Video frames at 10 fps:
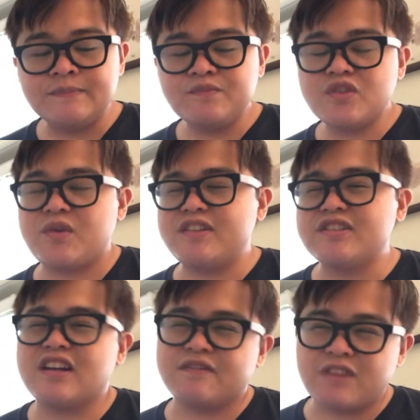So I
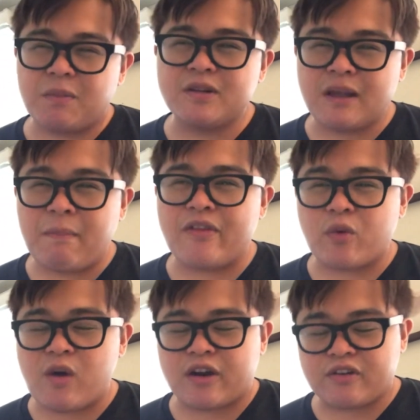just kind of doubled up on
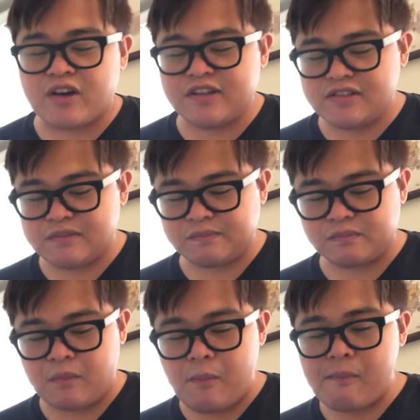the watercress.
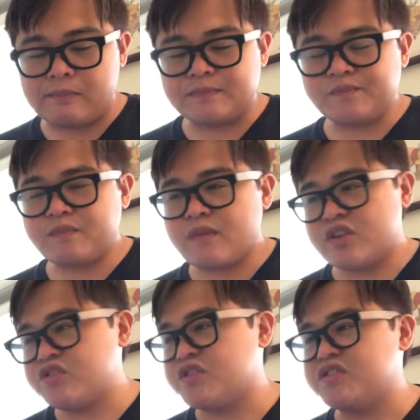
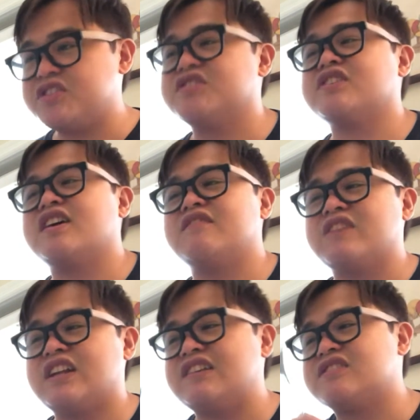Chicory's just kind of
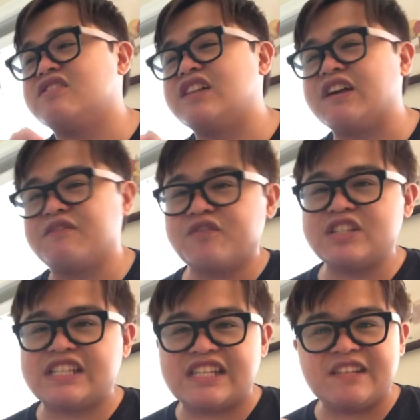a nice little like
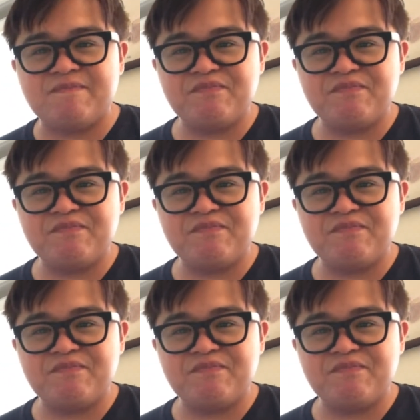frizzy,